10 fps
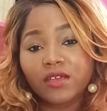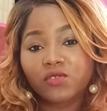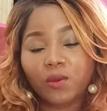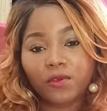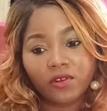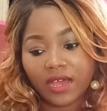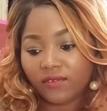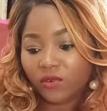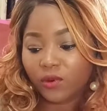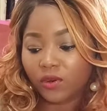So I'm going to
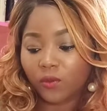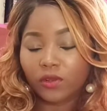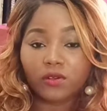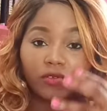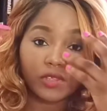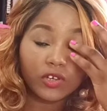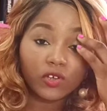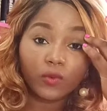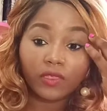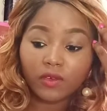have the one-on-one
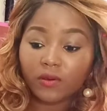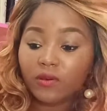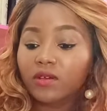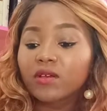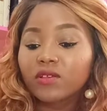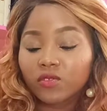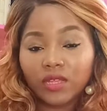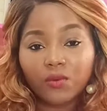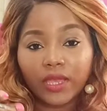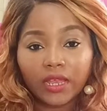consultation with you so
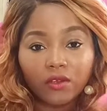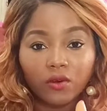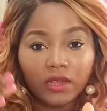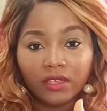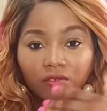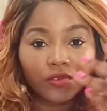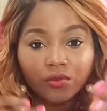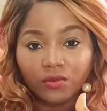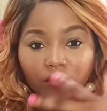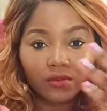that we can go
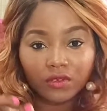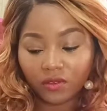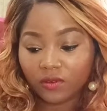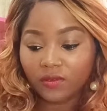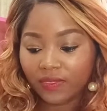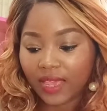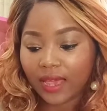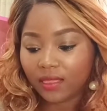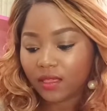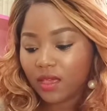into, you know,
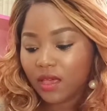that.